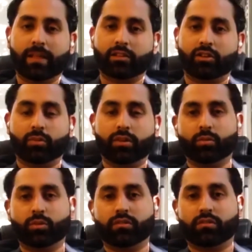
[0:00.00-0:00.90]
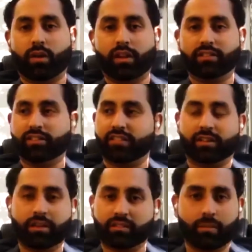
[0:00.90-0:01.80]
we would run these
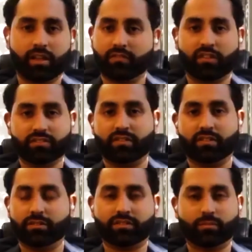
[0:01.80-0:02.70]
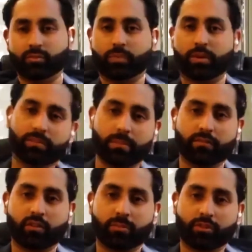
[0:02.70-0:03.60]
like big dramatic festivals and we'd bring
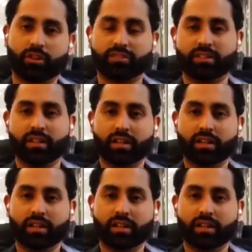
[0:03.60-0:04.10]
people from across